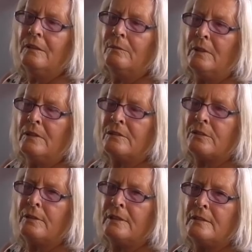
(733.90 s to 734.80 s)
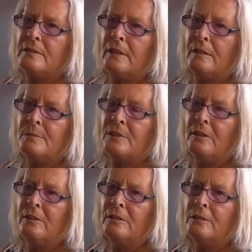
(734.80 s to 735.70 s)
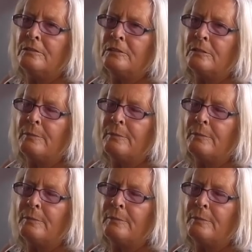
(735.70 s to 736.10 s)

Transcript: Well, it's crazy times all over,